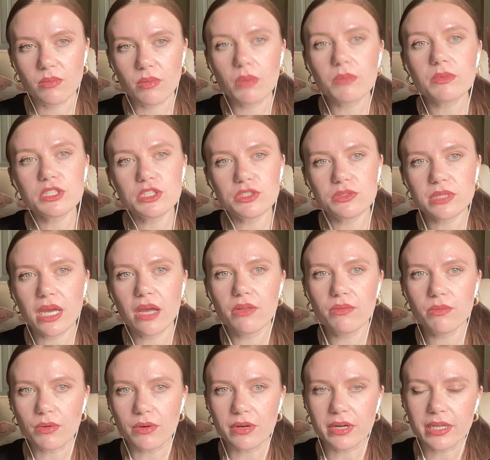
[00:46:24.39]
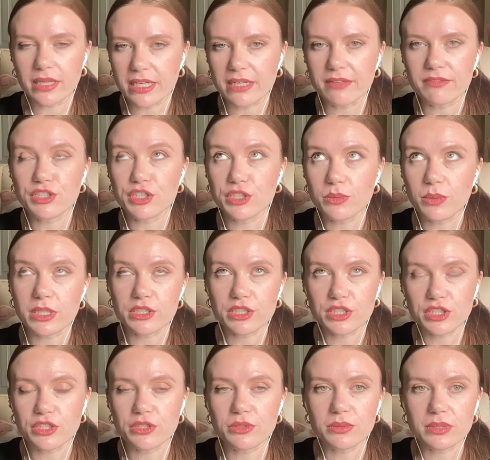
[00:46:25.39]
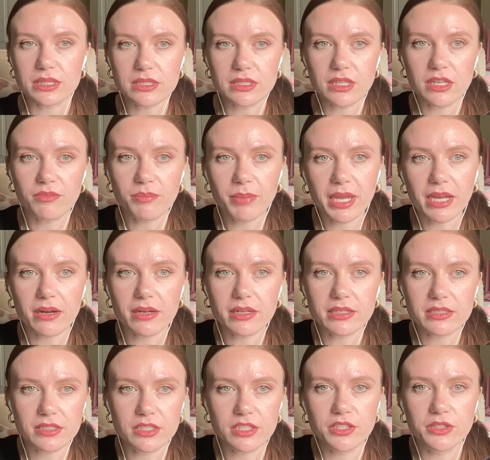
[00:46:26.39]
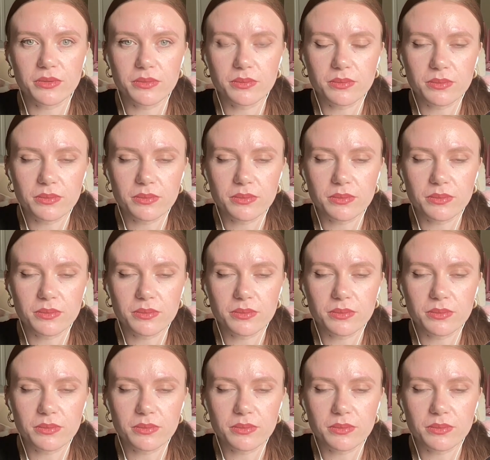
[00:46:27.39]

what would you tell Rory, like if she went to you instead of Paris and you